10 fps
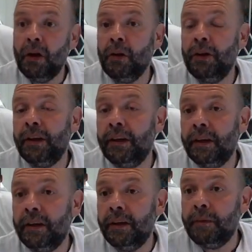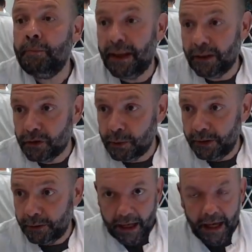on the balance
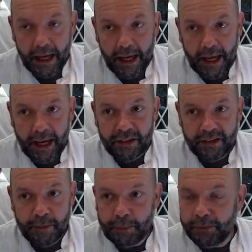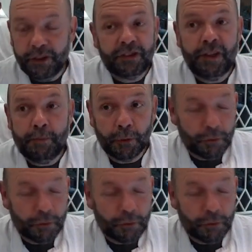wheel. And sim- the simple